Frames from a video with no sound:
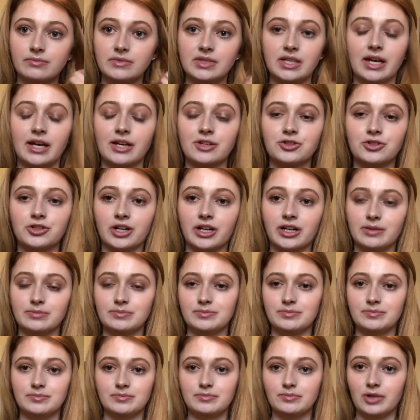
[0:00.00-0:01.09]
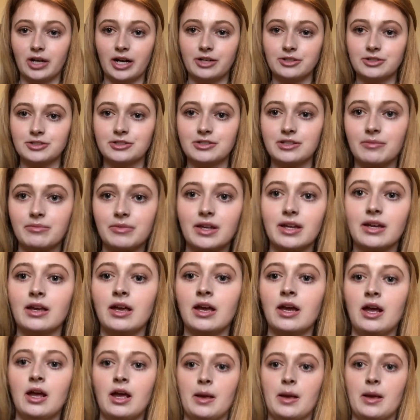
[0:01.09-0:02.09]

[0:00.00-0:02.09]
say extra prayers or something.